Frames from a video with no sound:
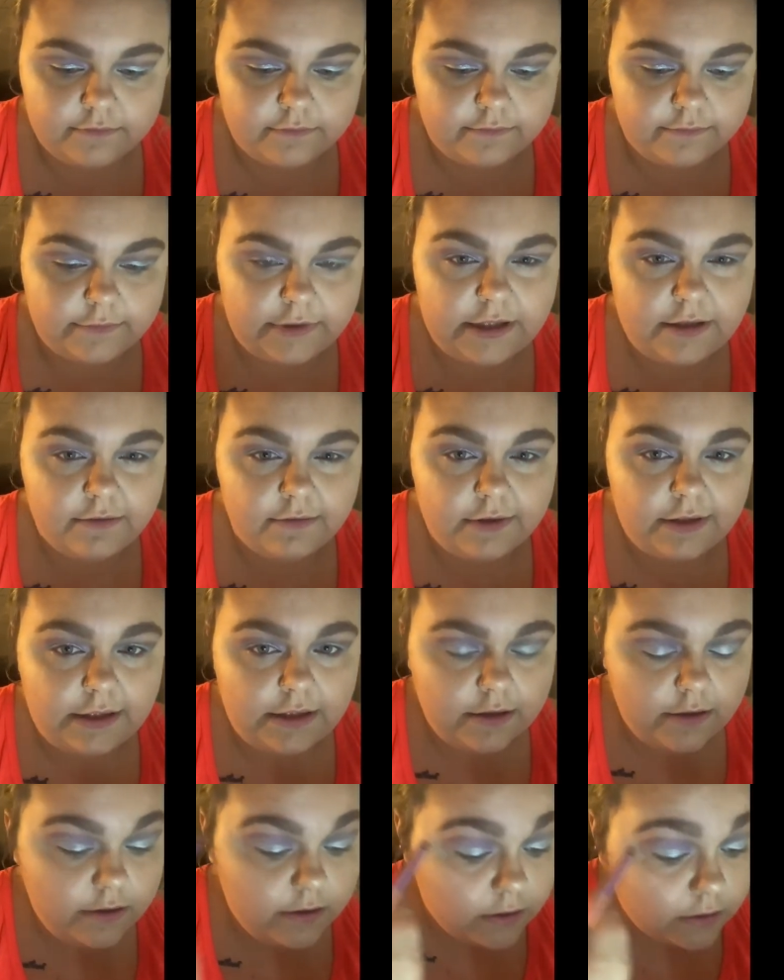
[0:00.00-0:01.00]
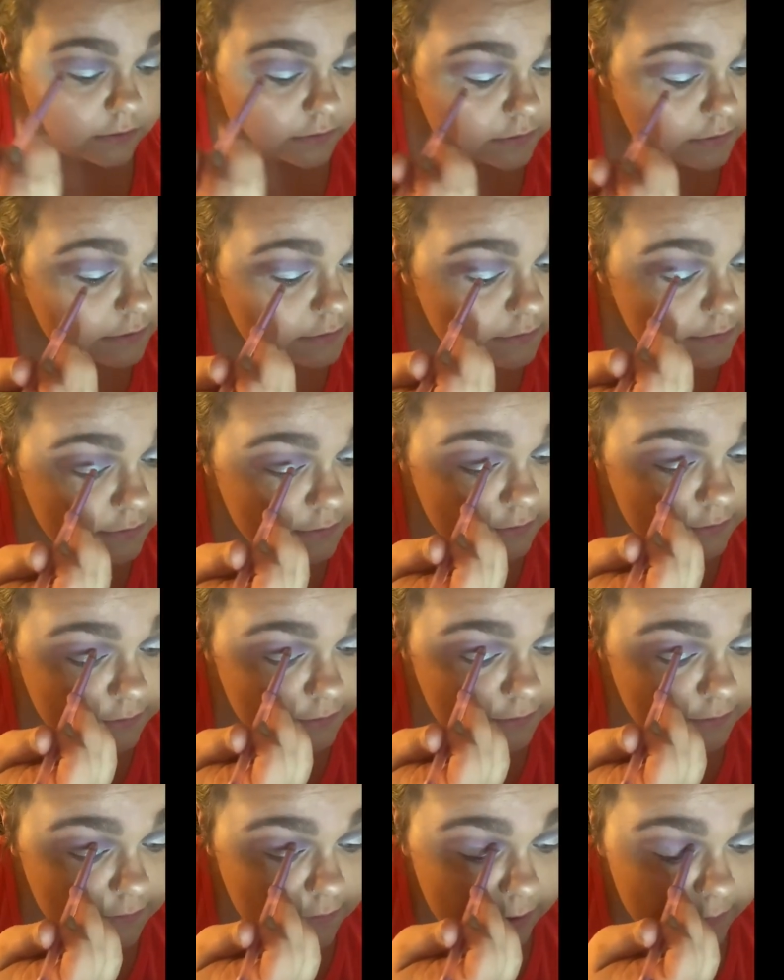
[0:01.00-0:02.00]
we don't really know
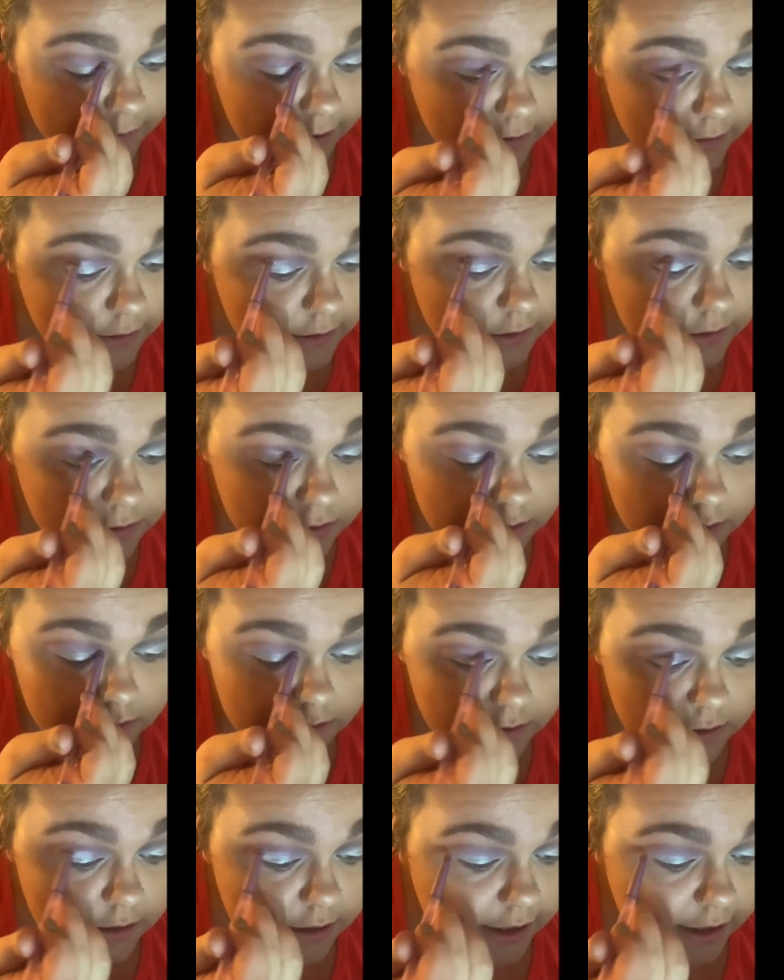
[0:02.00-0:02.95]
about the